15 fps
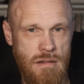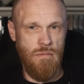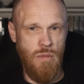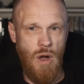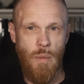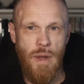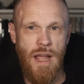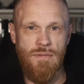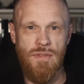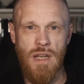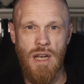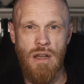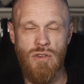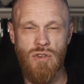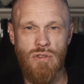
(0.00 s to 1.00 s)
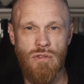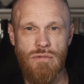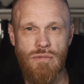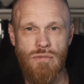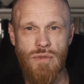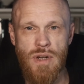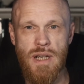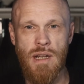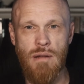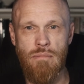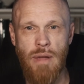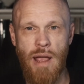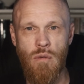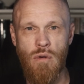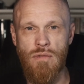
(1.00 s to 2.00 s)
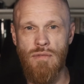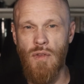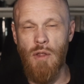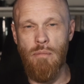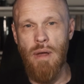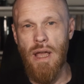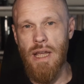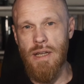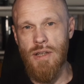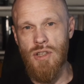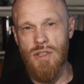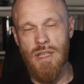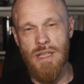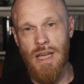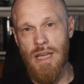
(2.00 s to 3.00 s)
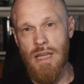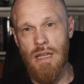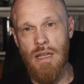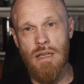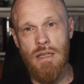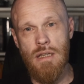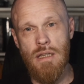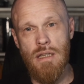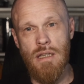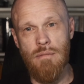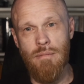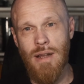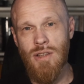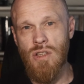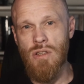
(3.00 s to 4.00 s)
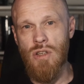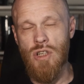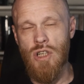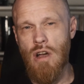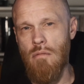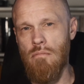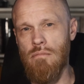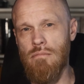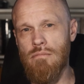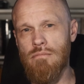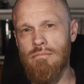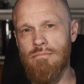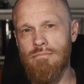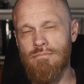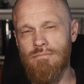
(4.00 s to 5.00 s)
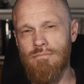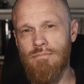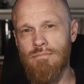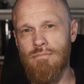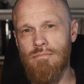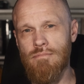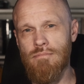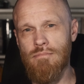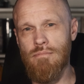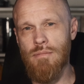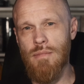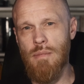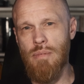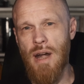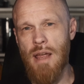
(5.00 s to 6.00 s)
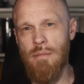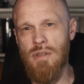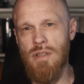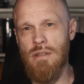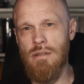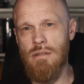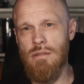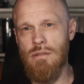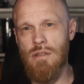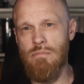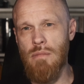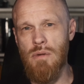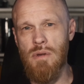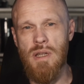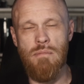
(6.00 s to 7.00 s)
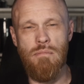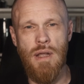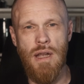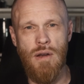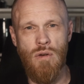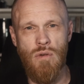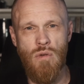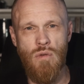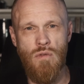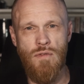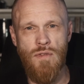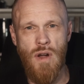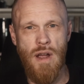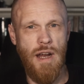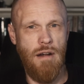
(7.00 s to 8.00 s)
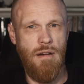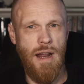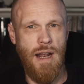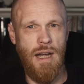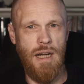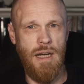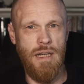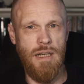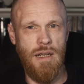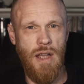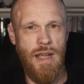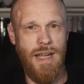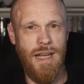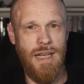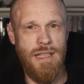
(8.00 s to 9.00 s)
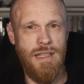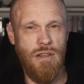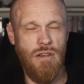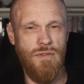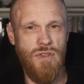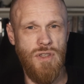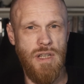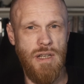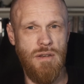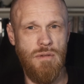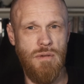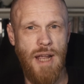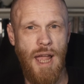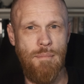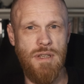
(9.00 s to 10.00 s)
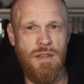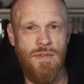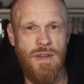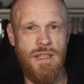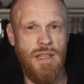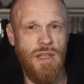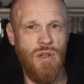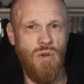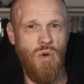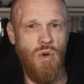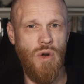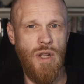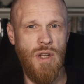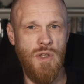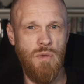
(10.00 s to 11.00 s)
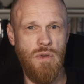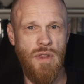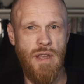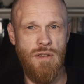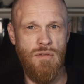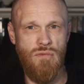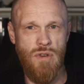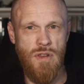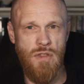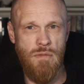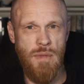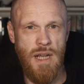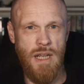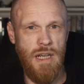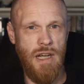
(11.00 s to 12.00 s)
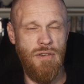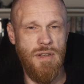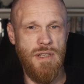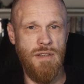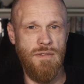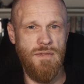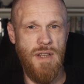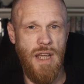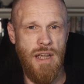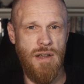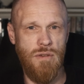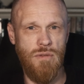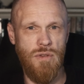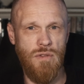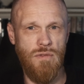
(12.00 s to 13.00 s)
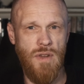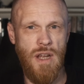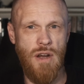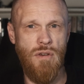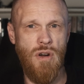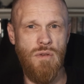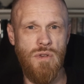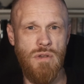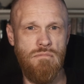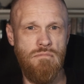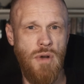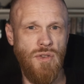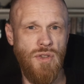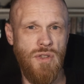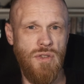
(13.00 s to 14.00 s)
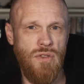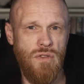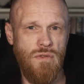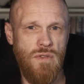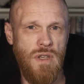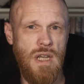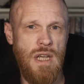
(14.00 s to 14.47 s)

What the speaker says: While we have the luxury of reading Beowulf on the page today, imagine the shop. Perhaps in a smoky mead hall, fire crackling, light glinting of steel, captivating an audience with a rhythmic alliterative tales of heroes and monsters, of